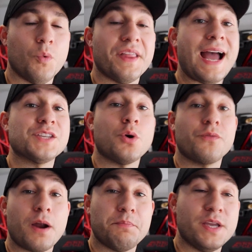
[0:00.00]
When the guys
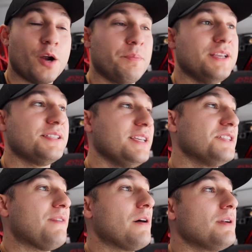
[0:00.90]
over at PRP
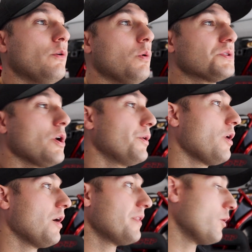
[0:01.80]
Seats found out what was going
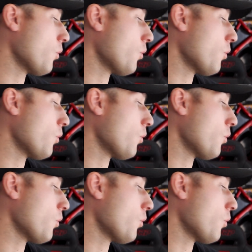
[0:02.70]
on, they